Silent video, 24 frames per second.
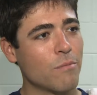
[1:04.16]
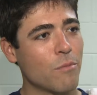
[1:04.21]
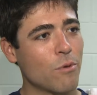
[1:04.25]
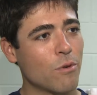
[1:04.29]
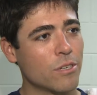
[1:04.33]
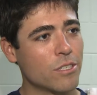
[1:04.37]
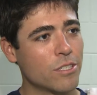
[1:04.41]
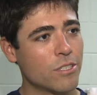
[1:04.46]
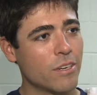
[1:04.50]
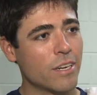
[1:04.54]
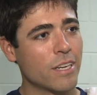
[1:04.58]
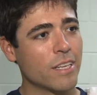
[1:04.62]

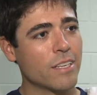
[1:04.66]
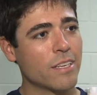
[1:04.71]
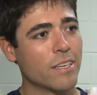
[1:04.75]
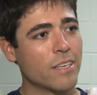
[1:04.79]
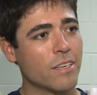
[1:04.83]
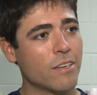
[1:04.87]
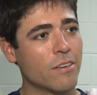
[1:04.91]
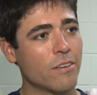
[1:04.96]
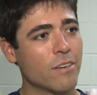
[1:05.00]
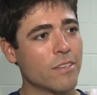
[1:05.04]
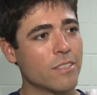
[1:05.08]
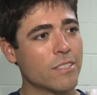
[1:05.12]
more strength and
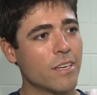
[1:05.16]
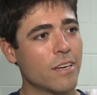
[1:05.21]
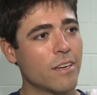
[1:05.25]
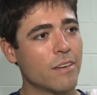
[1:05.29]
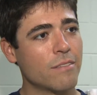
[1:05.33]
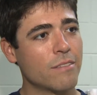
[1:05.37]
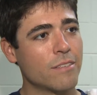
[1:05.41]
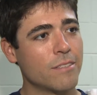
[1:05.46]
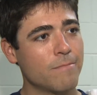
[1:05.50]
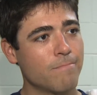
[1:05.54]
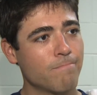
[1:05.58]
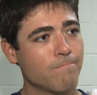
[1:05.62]
endurance out
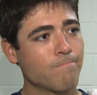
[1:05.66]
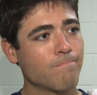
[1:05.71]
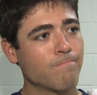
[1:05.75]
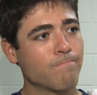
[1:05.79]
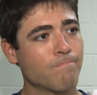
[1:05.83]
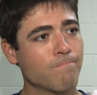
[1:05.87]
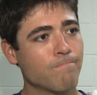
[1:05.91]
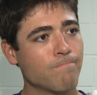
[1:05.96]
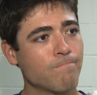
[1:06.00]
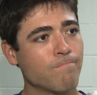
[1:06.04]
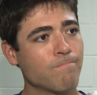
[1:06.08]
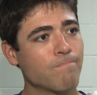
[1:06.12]
of it.
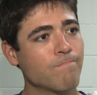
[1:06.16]
And